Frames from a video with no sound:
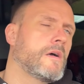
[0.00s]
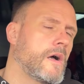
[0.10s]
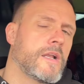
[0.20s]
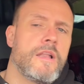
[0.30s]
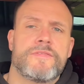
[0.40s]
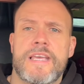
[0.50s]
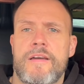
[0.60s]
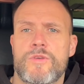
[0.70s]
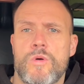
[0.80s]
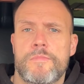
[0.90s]
I'd love to
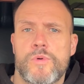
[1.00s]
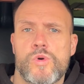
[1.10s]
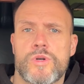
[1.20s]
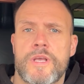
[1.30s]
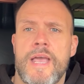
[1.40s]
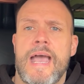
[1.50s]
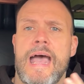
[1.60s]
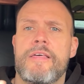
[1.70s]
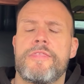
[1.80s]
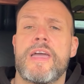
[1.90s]
have you on board,
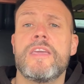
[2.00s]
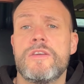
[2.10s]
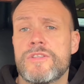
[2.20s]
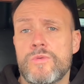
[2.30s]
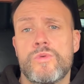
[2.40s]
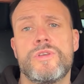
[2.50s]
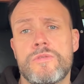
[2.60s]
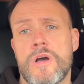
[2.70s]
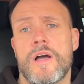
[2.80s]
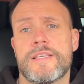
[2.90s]
and thank you to all you
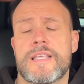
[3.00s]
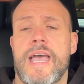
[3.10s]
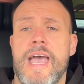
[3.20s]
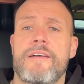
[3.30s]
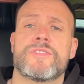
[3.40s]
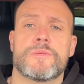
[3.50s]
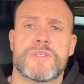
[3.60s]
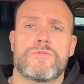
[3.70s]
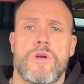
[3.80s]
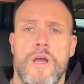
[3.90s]
guys that have
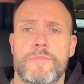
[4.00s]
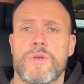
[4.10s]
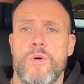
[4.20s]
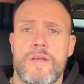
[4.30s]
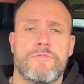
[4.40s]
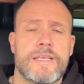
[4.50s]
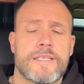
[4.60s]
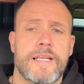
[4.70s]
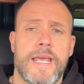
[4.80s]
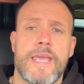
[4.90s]
subscribed quite
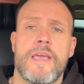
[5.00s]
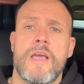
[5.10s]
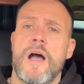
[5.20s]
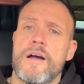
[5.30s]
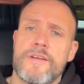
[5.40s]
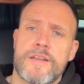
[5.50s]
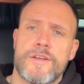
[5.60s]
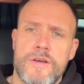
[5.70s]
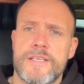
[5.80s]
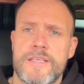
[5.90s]
recently. I've had a
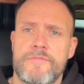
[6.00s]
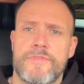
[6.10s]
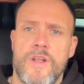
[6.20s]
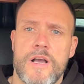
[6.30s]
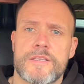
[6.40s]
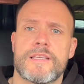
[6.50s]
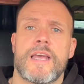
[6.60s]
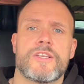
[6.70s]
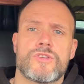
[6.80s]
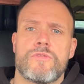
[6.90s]
nice influx
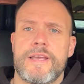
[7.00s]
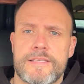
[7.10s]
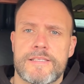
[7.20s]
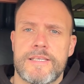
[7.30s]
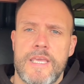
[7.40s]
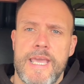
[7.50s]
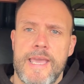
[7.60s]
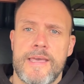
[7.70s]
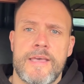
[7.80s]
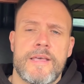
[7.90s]
and it's great to see
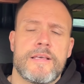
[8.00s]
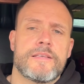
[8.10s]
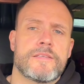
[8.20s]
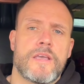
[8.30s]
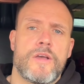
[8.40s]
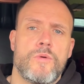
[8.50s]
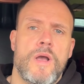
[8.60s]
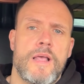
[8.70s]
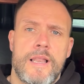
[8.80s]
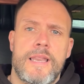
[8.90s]
here. So
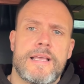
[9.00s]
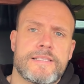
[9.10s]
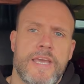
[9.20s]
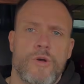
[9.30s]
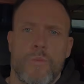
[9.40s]
let's get on